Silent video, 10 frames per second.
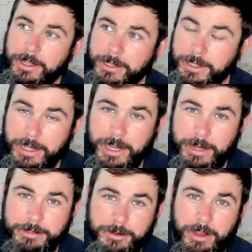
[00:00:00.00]
Yeah, I
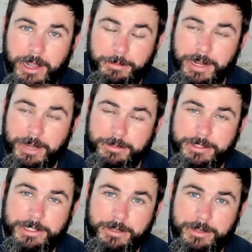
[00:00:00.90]
was crying. I mean, I was
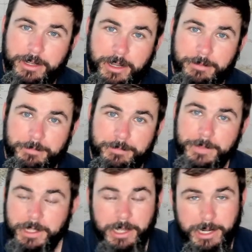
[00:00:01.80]
tearing up.
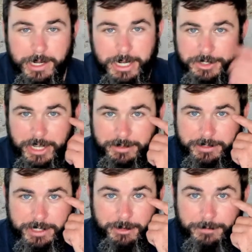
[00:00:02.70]
I didn't actually have a
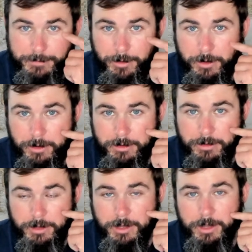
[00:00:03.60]
tear fall,
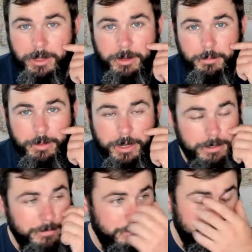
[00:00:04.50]
but
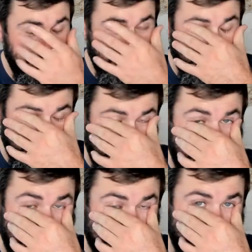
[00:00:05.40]

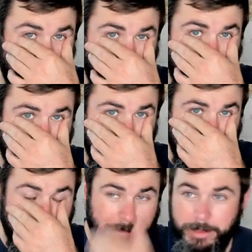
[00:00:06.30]
my eyes were watery.
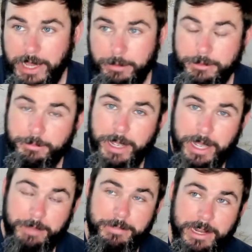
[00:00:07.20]
That was bad.
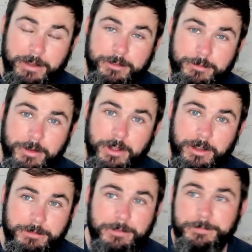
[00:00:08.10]
I mean, that was
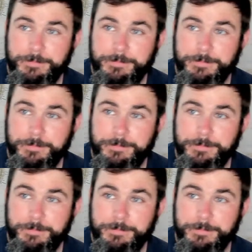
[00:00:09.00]
rough.